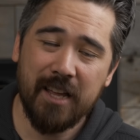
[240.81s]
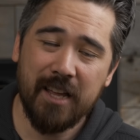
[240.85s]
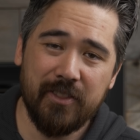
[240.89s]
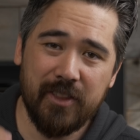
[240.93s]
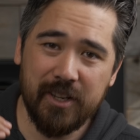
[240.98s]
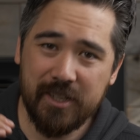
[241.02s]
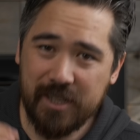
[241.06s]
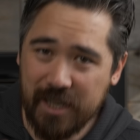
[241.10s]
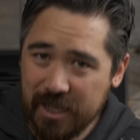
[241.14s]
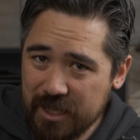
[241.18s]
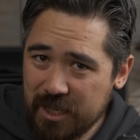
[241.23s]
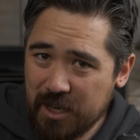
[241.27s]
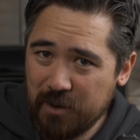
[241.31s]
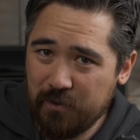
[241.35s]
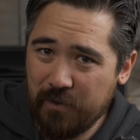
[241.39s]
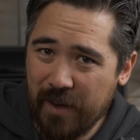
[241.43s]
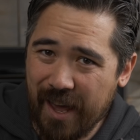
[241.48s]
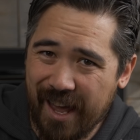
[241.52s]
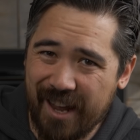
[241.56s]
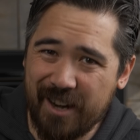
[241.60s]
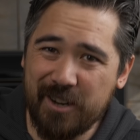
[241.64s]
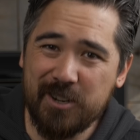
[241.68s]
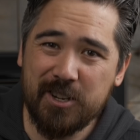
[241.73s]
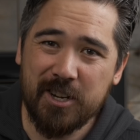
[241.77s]
The
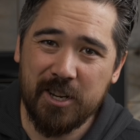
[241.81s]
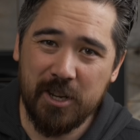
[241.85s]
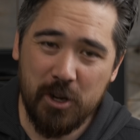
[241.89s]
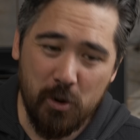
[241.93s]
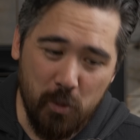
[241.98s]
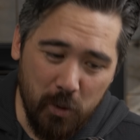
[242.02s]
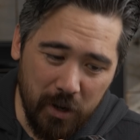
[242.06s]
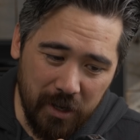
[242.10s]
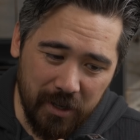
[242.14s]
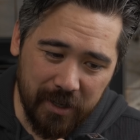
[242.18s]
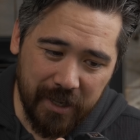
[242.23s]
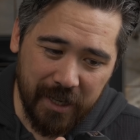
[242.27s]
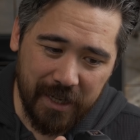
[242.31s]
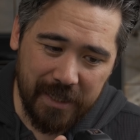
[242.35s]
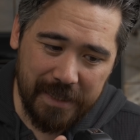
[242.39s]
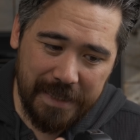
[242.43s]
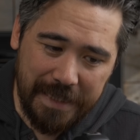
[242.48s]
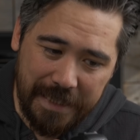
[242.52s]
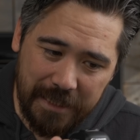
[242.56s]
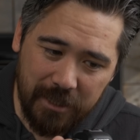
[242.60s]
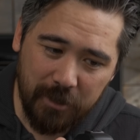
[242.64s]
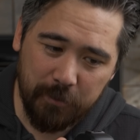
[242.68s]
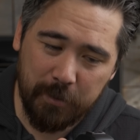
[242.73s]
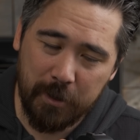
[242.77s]
disadvantage, you will get a
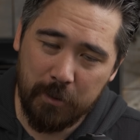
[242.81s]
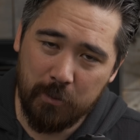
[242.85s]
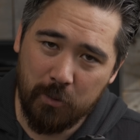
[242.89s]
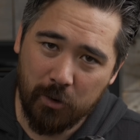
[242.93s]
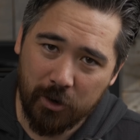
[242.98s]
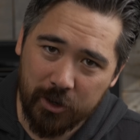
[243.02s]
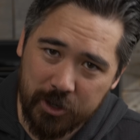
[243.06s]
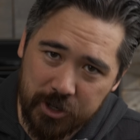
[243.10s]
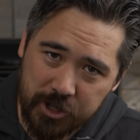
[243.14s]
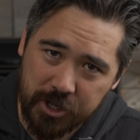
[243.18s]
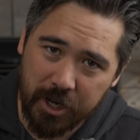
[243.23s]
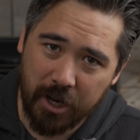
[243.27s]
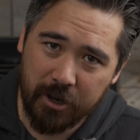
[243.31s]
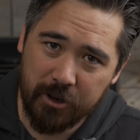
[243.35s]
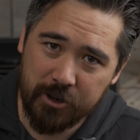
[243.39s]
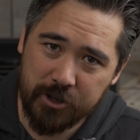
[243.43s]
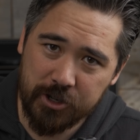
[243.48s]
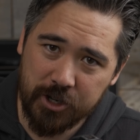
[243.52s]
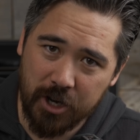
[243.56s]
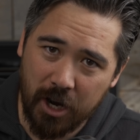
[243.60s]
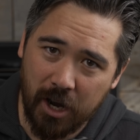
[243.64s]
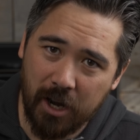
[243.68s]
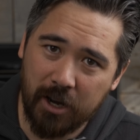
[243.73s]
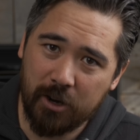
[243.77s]
little bit more shutter
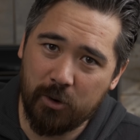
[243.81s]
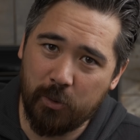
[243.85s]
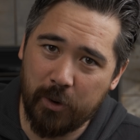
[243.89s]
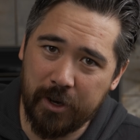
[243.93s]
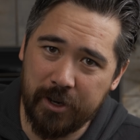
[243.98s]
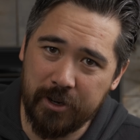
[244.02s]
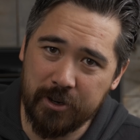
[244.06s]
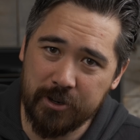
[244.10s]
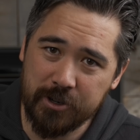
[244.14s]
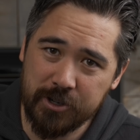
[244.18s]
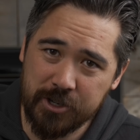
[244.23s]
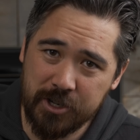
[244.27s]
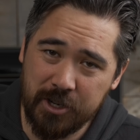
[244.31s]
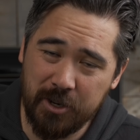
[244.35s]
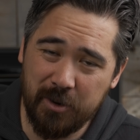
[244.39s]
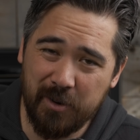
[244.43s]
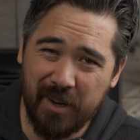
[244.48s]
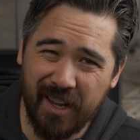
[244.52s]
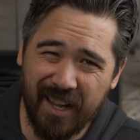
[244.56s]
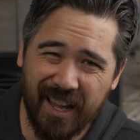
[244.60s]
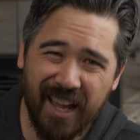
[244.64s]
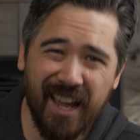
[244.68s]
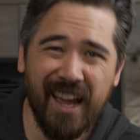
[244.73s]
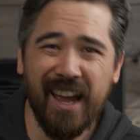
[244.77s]
shock when you're
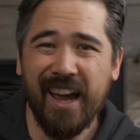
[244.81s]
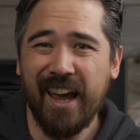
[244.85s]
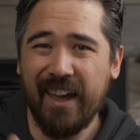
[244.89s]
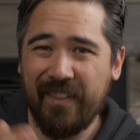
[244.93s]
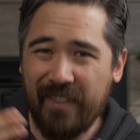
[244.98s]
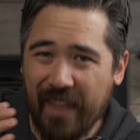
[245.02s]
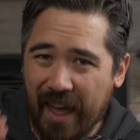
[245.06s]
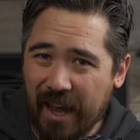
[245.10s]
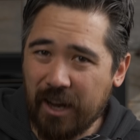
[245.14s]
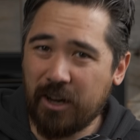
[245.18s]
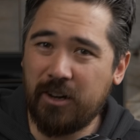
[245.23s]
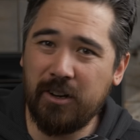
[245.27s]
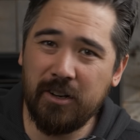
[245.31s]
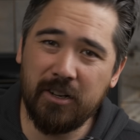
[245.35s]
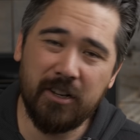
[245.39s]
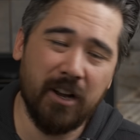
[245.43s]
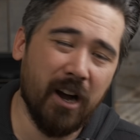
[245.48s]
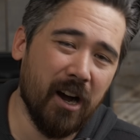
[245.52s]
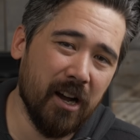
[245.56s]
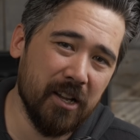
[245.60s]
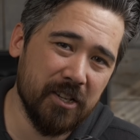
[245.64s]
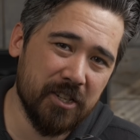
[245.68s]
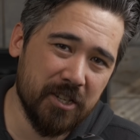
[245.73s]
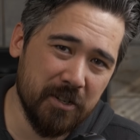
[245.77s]
shooting, and that could
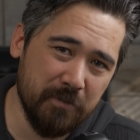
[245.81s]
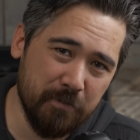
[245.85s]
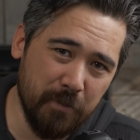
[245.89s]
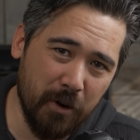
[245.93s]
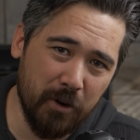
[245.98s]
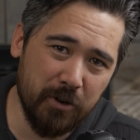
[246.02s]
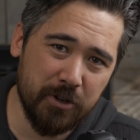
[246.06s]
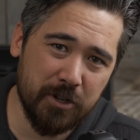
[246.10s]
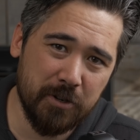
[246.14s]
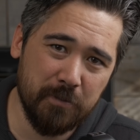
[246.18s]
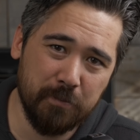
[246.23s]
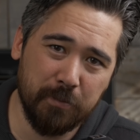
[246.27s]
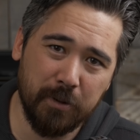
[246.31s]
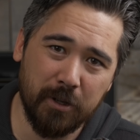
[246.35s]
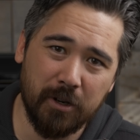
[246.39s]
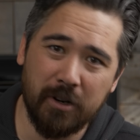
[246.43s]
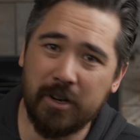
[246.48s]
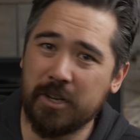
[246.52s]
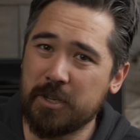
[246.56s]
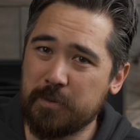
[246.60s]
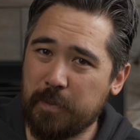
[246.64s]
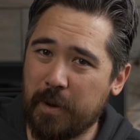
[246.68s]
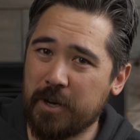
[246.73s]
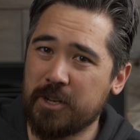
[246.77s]
cause some motion
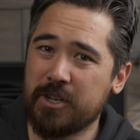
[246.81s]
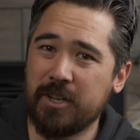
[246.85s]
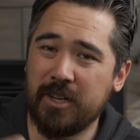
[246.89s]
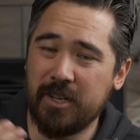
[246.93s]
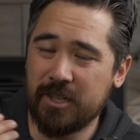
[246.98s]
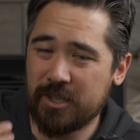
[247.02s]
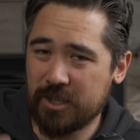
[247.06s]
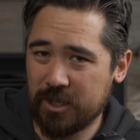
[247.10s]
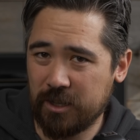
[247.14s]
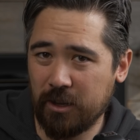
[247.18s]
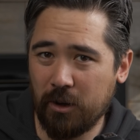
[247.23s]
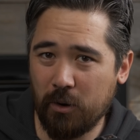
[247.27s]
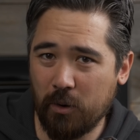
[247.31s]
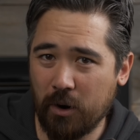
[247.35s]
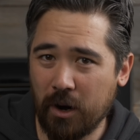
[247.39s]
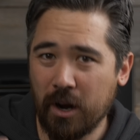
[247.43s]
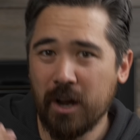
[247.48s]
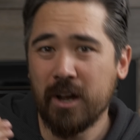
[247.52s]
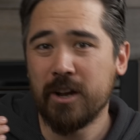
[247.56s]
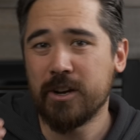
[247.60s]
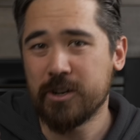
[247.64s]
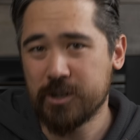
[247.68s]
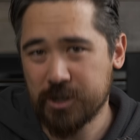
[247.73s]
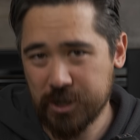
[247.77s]
blur, especially at slower
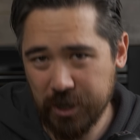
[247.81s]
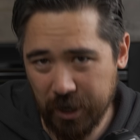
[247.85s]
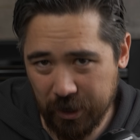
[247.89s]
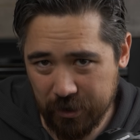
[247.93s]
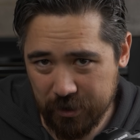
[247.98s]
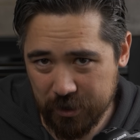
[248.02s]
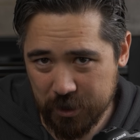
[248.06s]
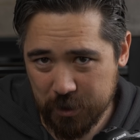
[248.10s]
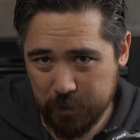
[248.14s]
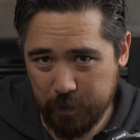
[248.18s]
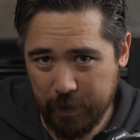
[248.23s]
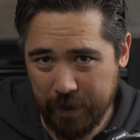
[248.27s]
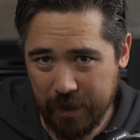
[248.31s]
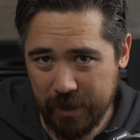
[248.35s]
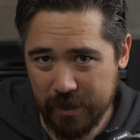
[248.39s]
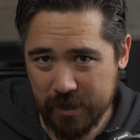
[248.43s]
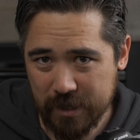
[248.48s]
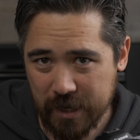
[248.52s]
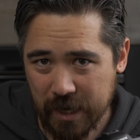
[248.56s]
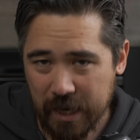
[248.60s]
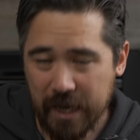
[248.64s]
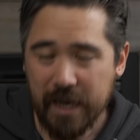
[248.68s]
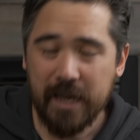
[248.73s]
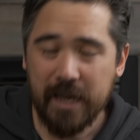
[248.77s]
shutter speeds.